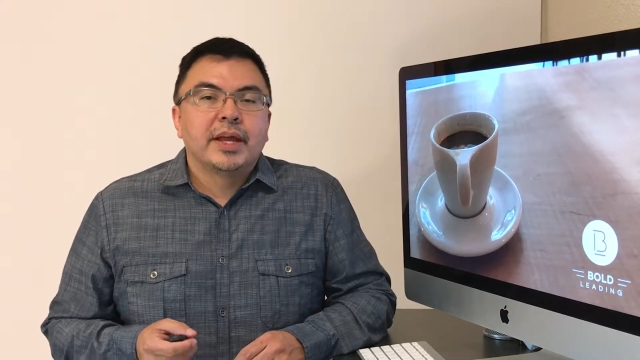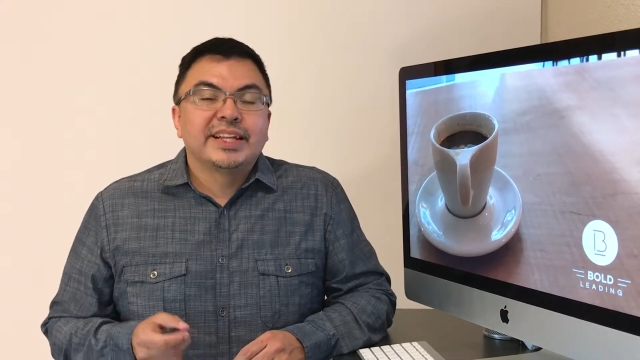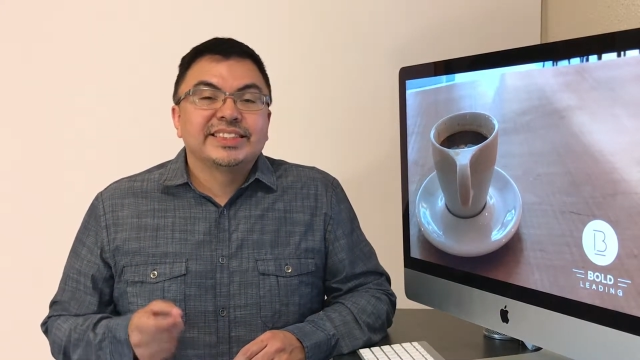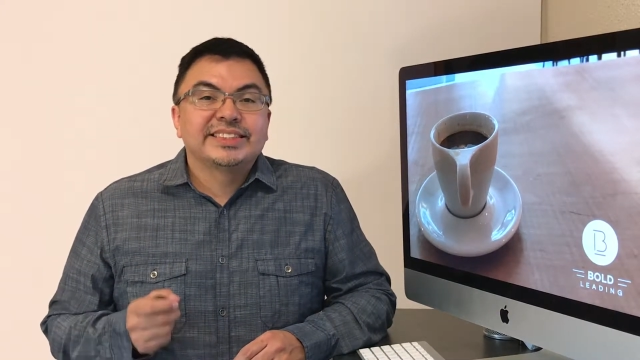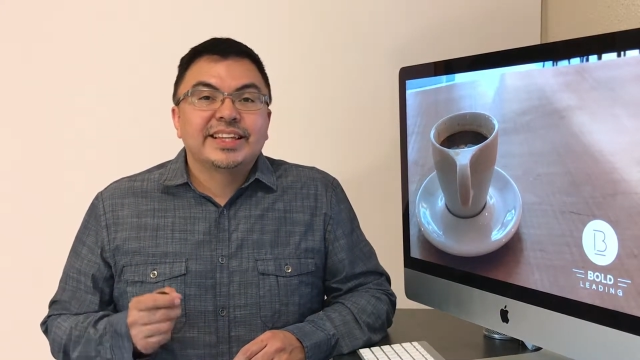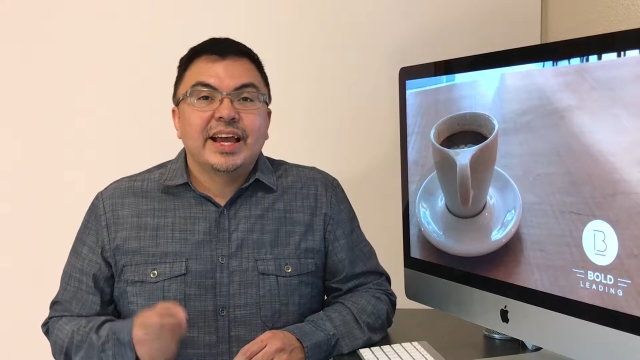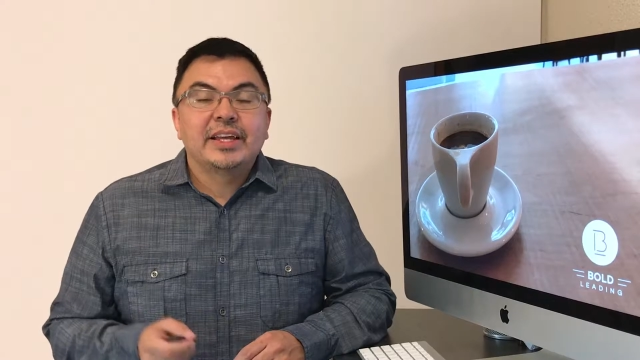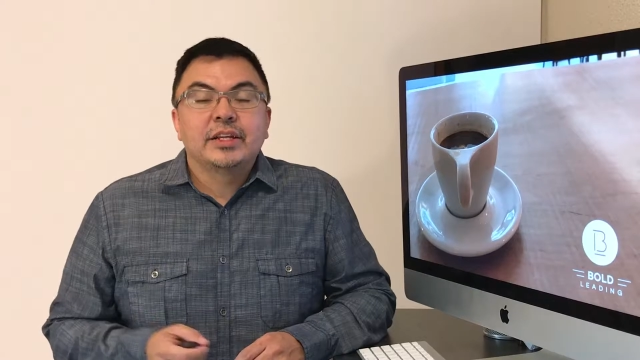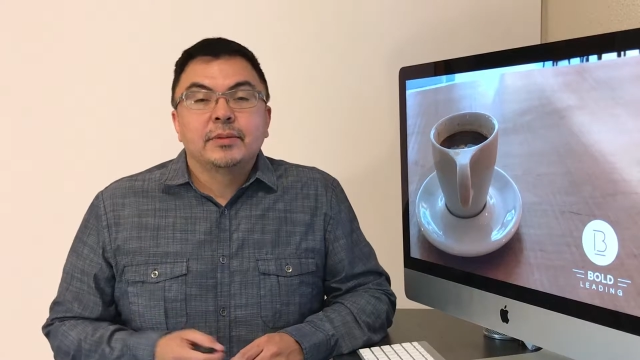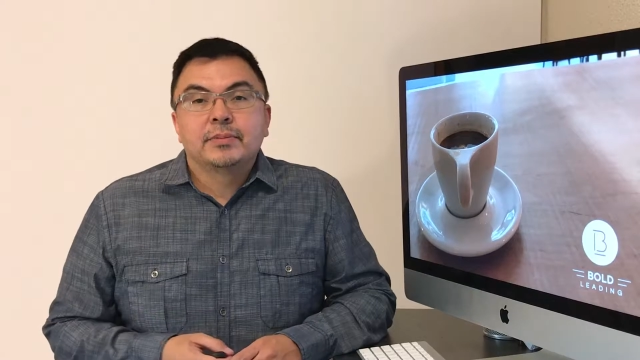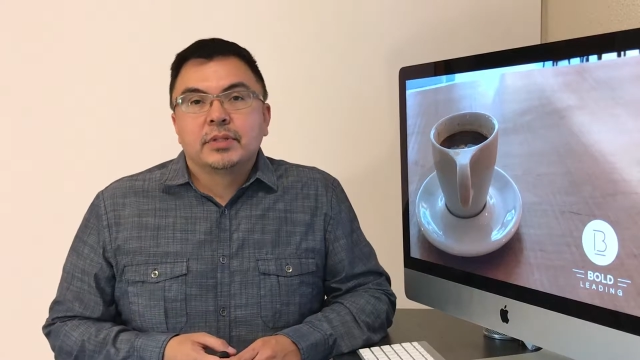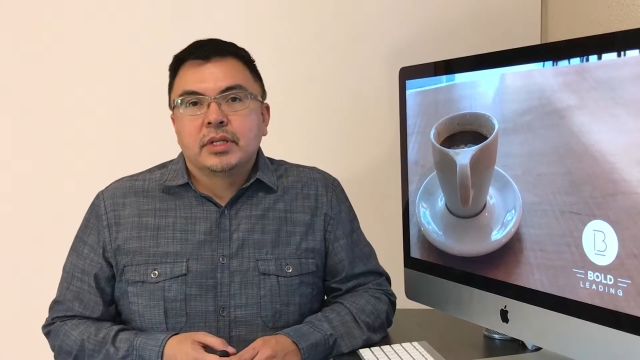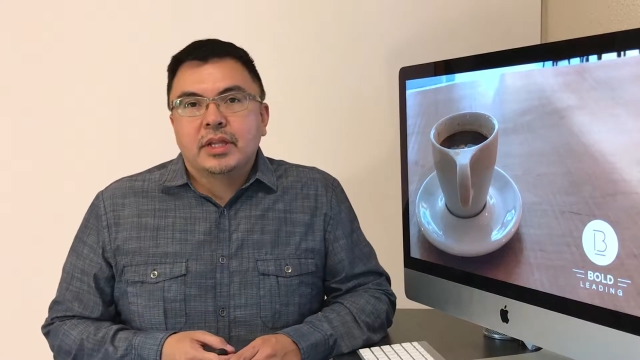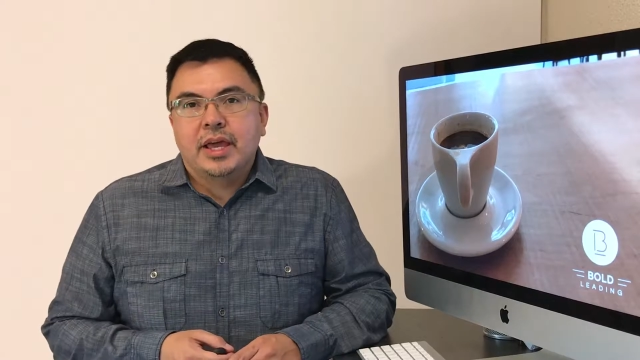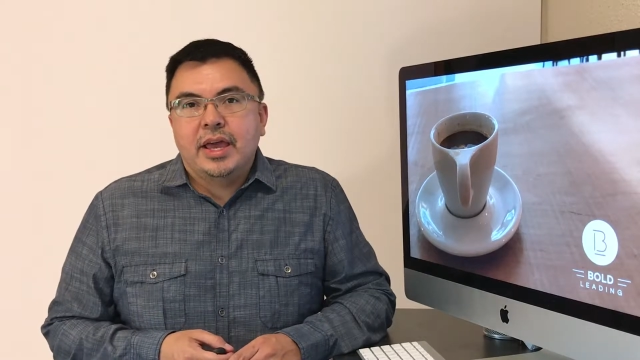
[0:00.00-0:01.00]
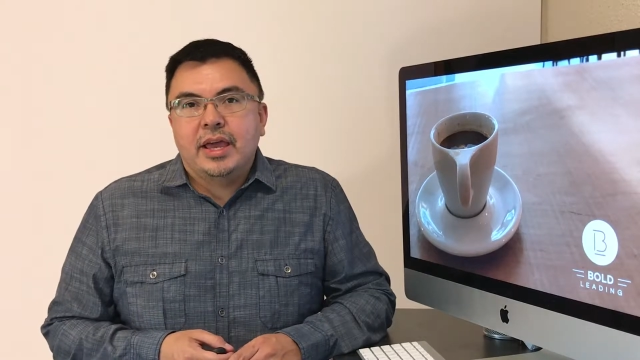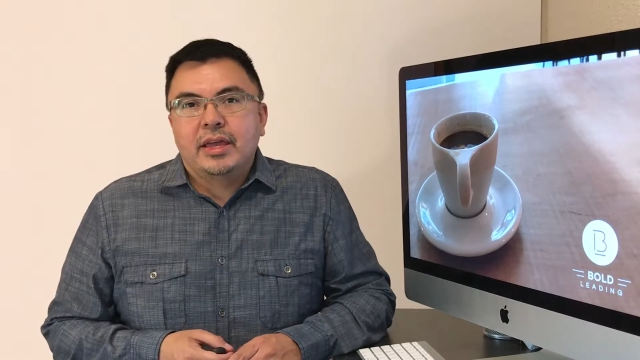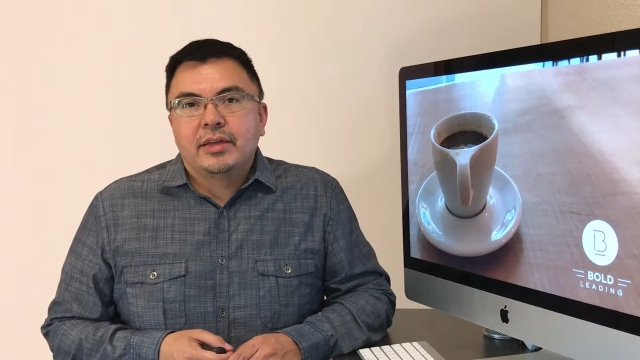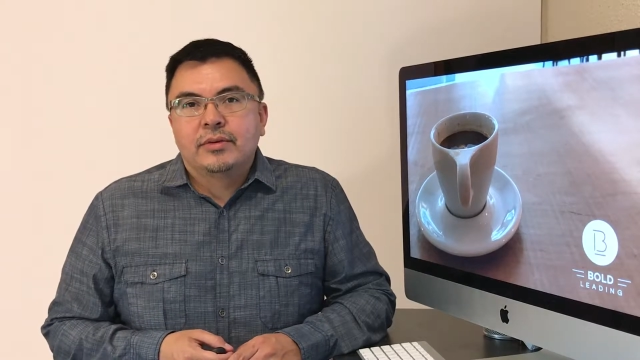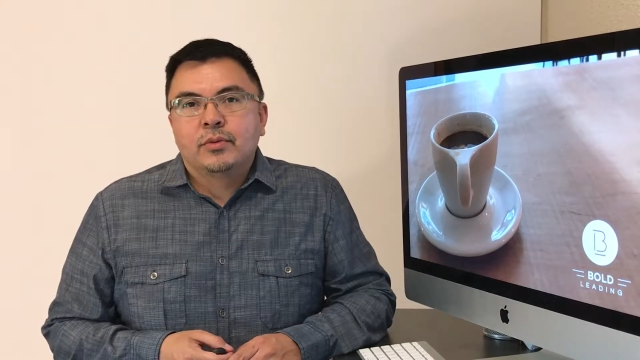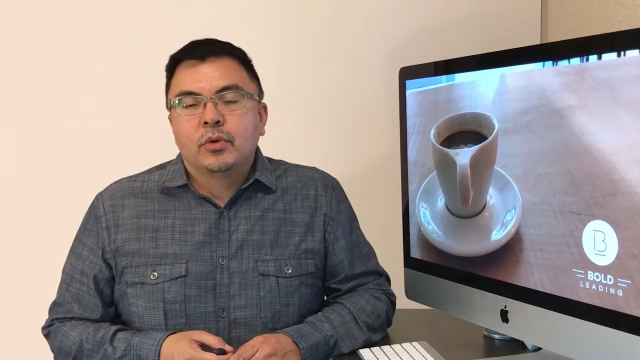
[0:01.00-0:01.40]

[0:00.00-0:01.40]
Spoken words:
and sign up today.